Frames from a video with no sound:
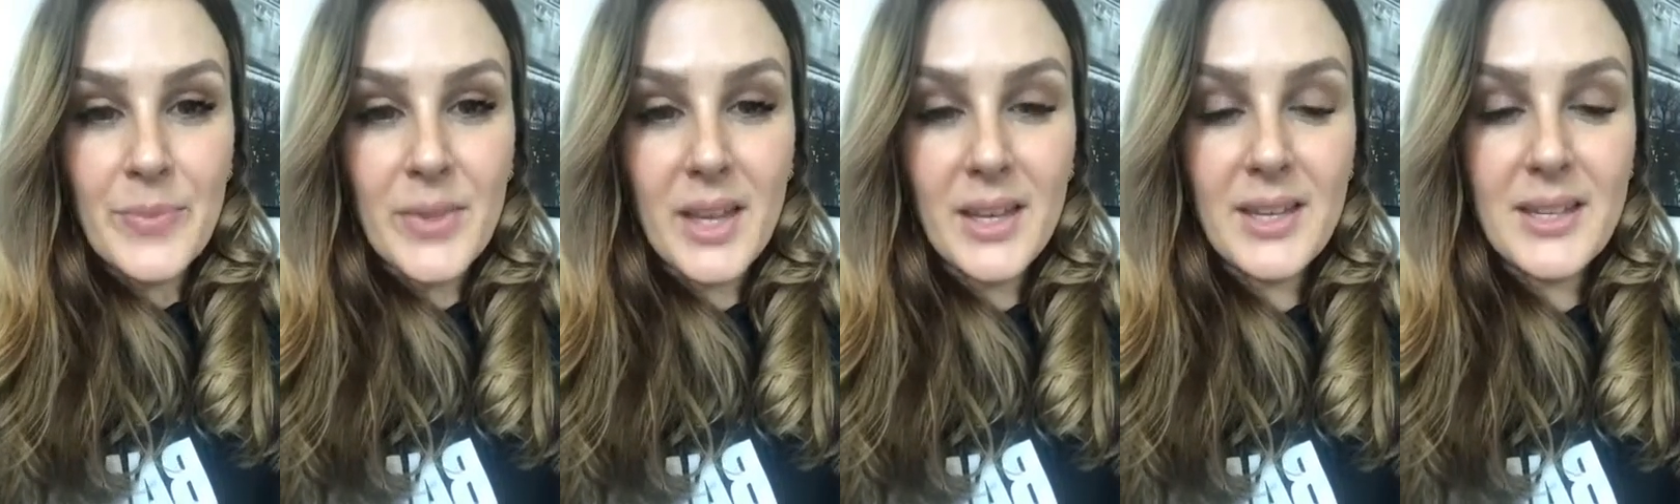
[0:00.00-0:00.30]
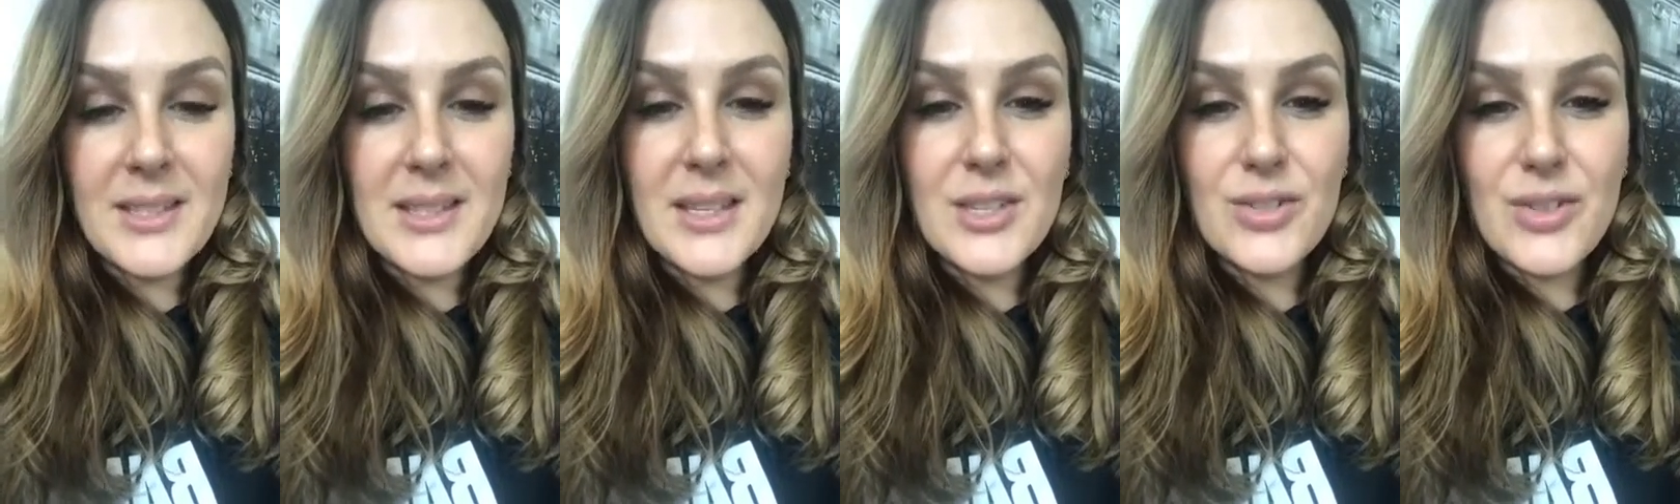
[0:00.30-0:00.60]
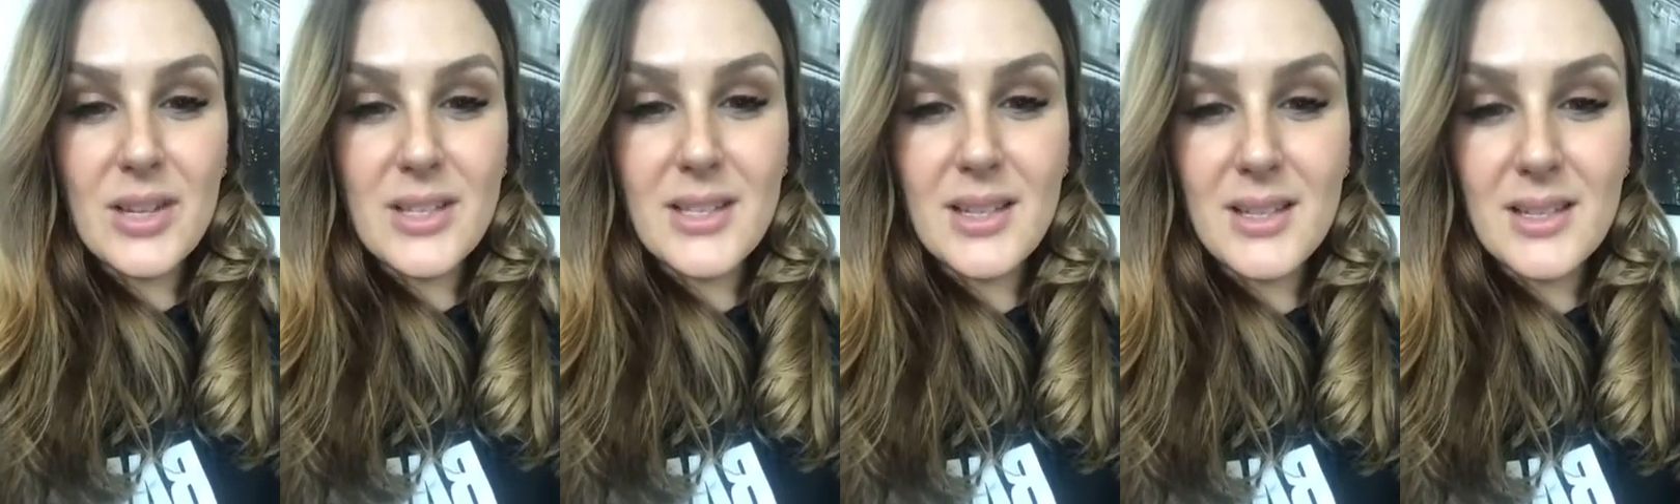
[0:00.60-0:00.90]
And it's
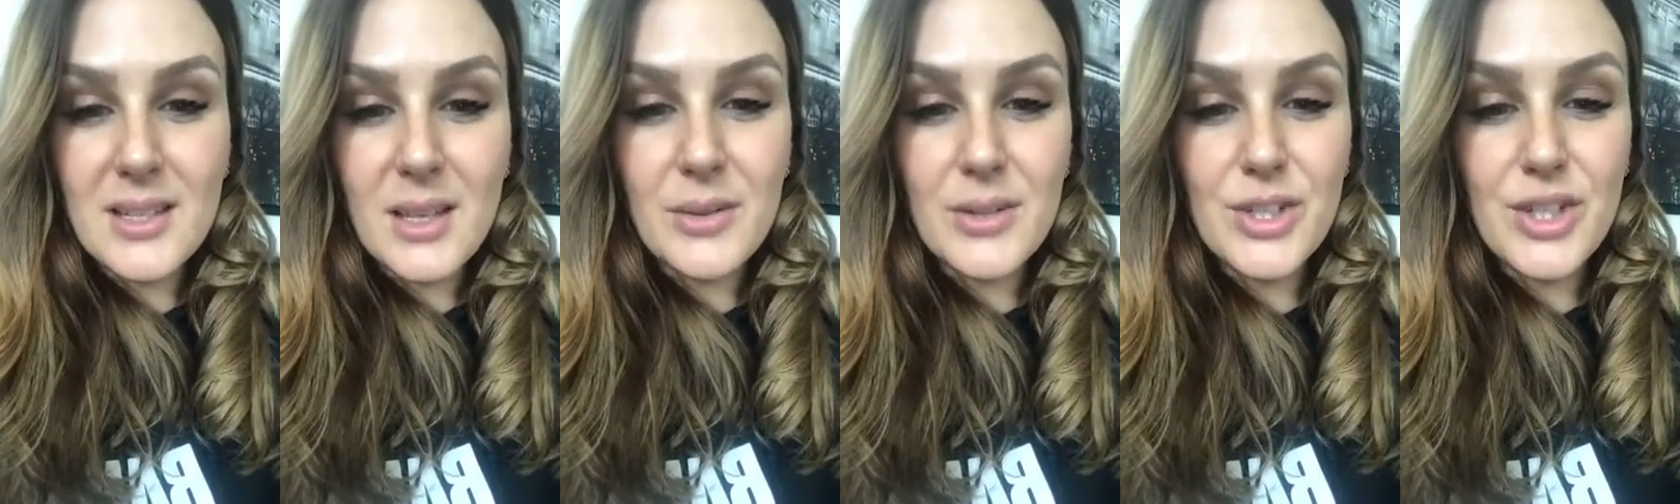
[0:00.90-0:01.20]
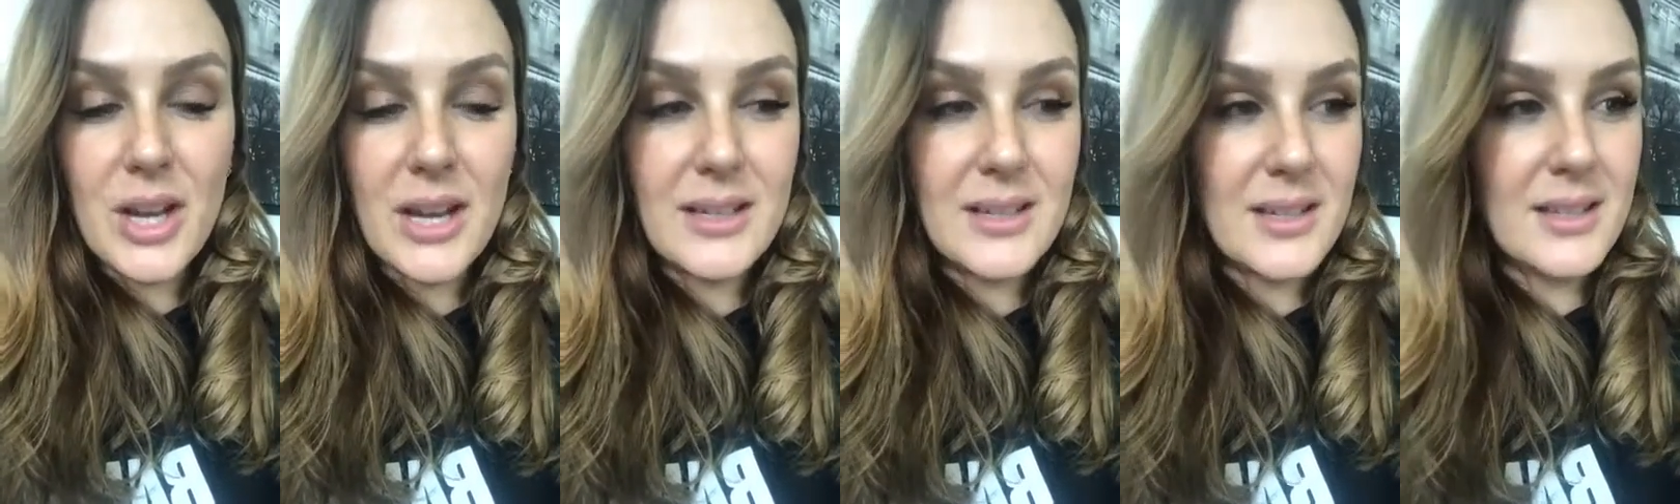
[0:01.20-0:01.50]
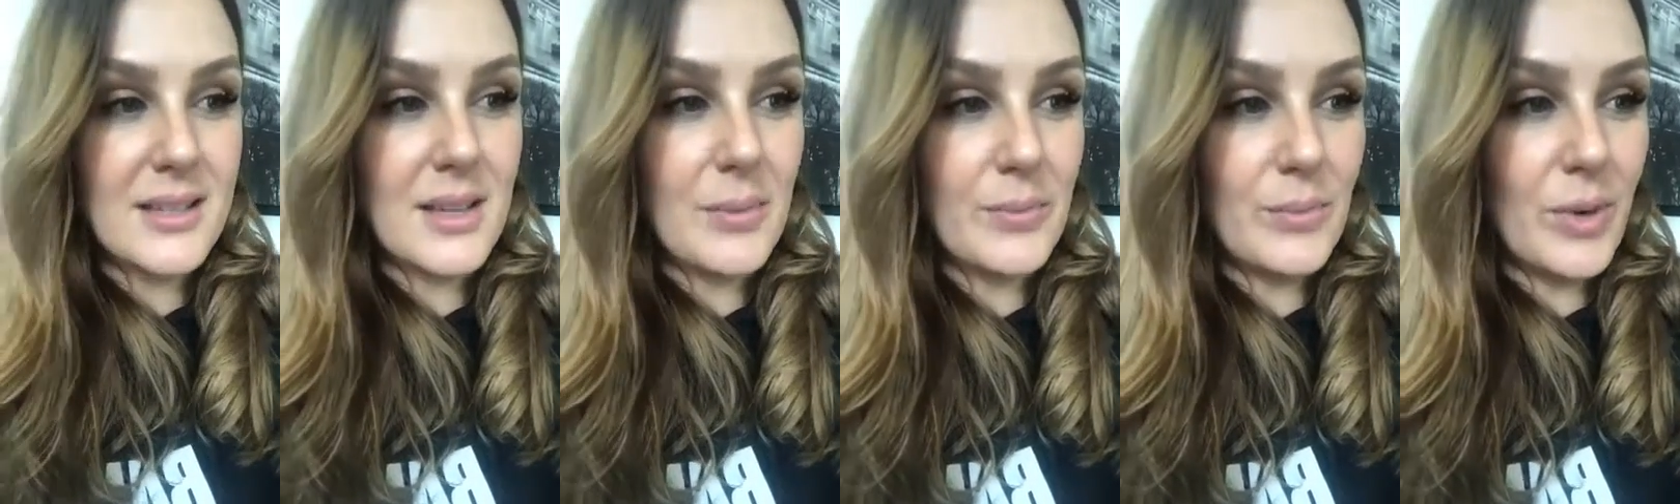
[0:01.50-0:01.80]
interesting because I was chatting to
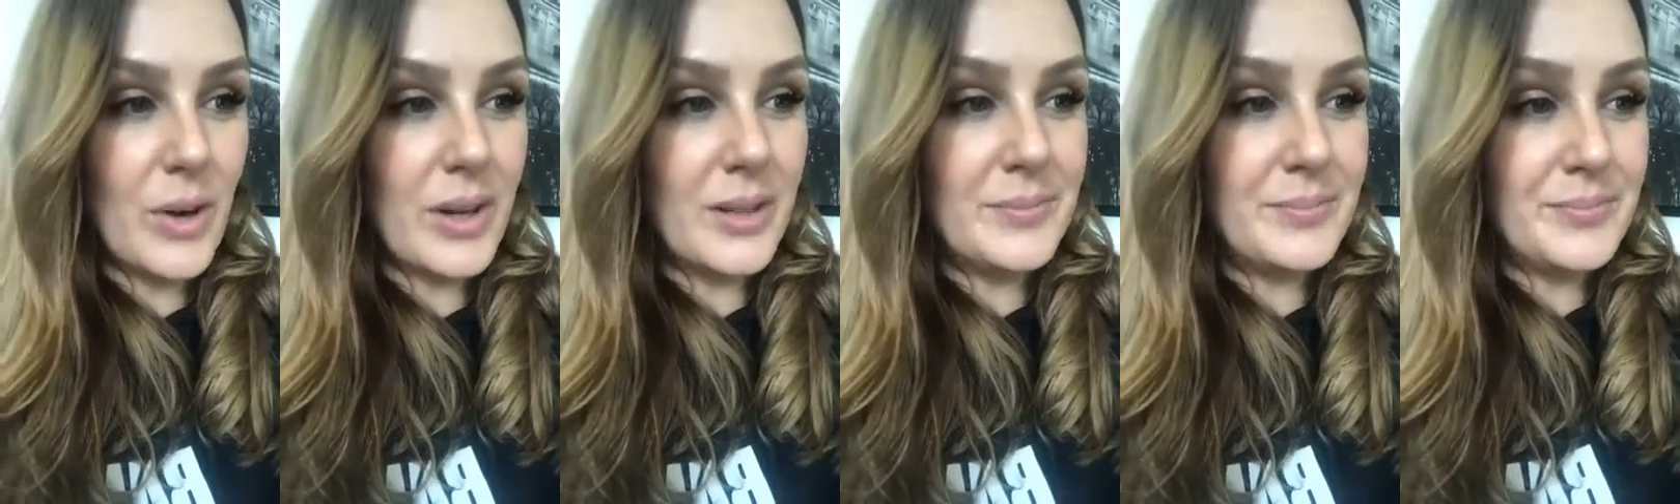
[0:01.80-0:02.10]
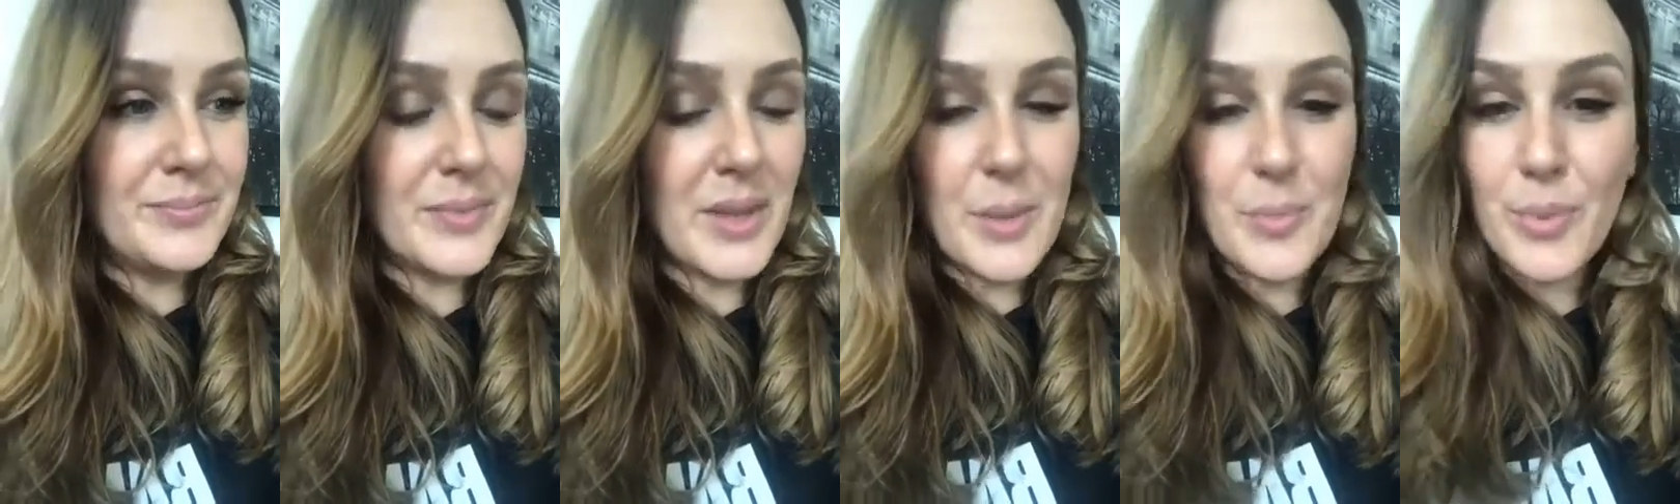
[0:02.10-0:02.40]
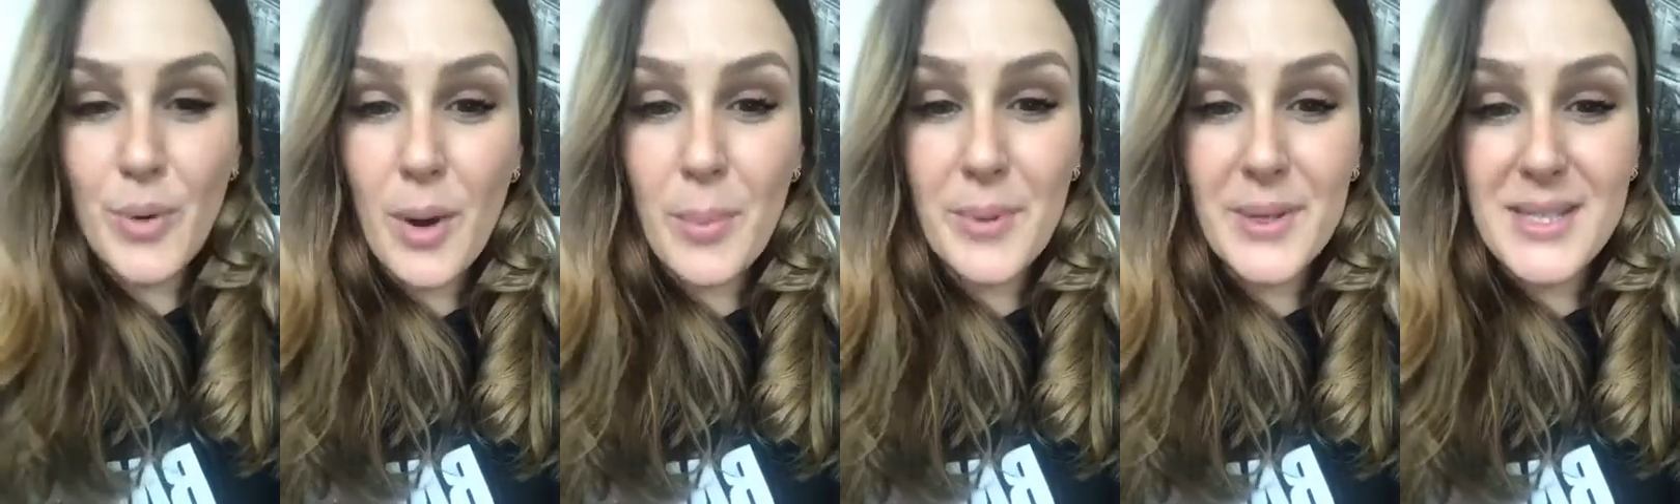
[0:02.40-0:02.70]
someone in
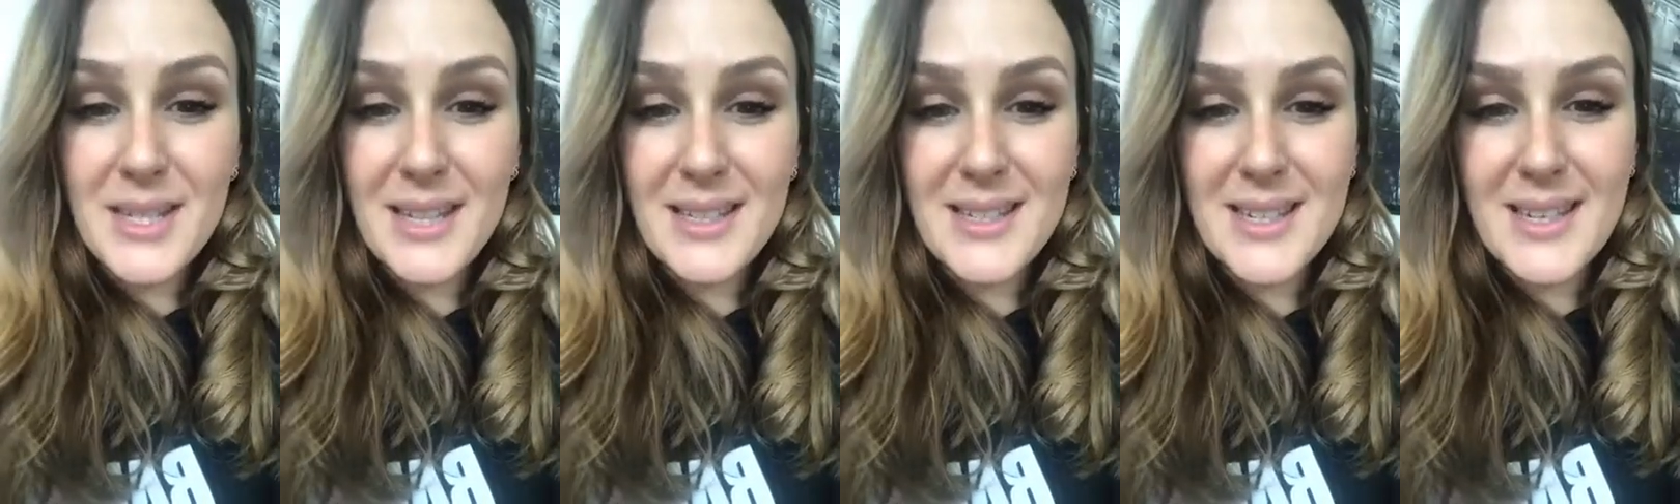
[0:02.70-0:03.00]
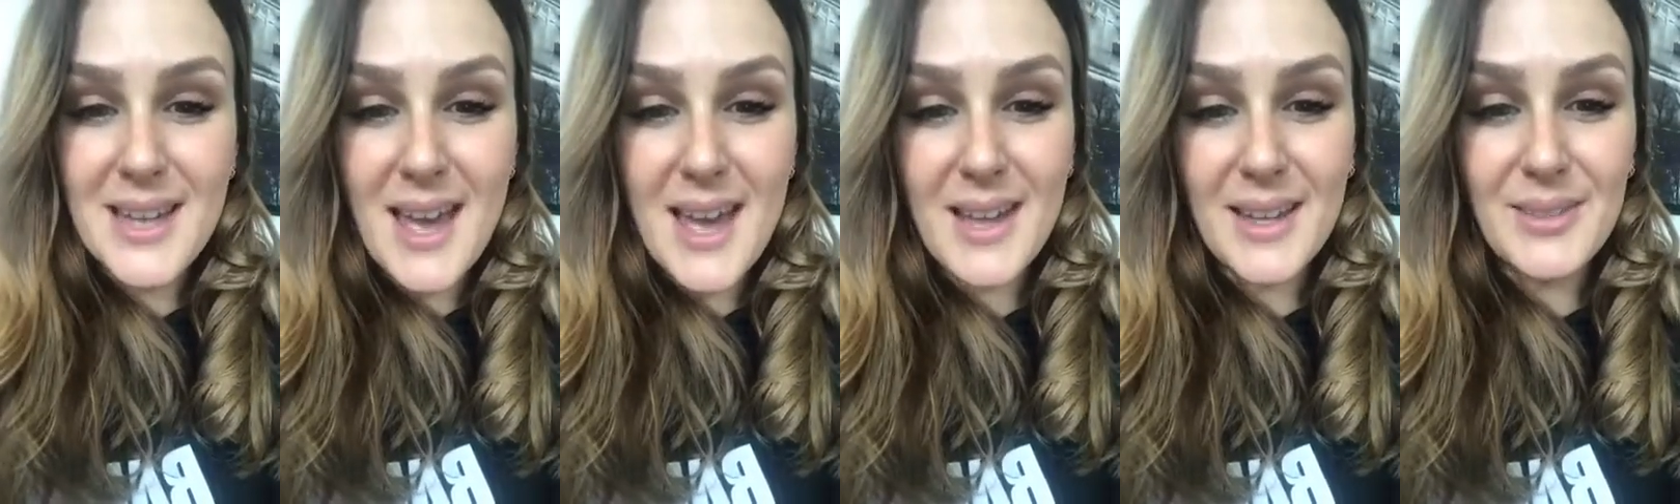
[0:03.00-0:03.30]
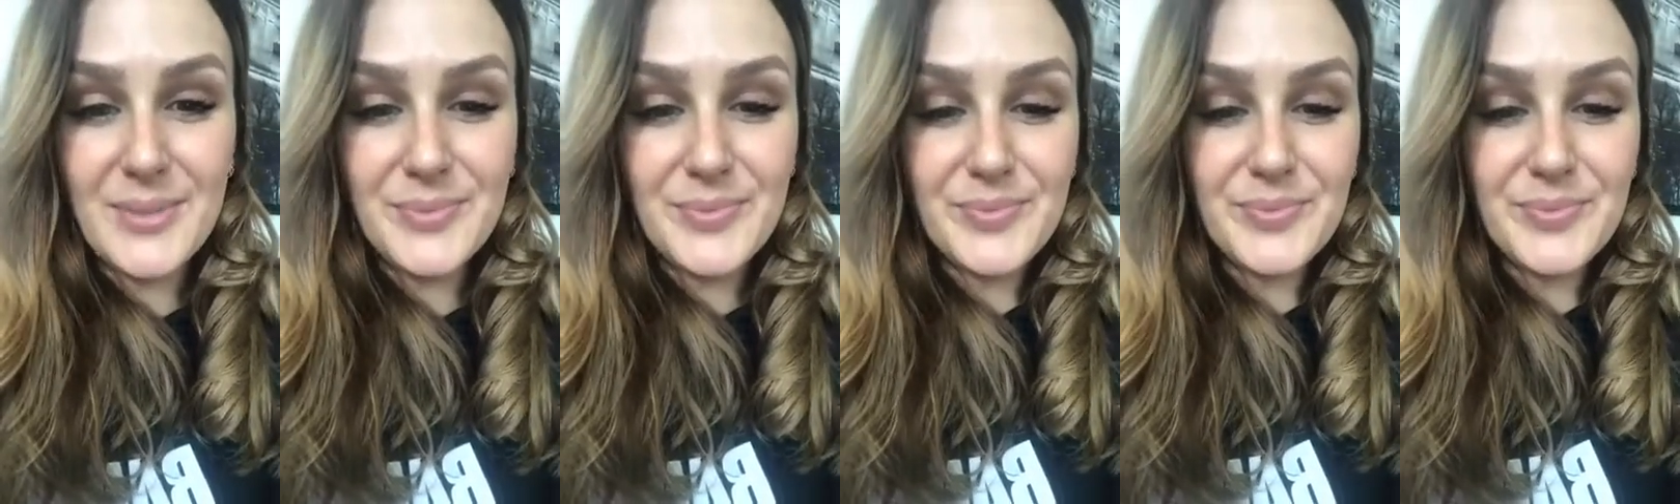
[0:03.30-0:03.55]
property today,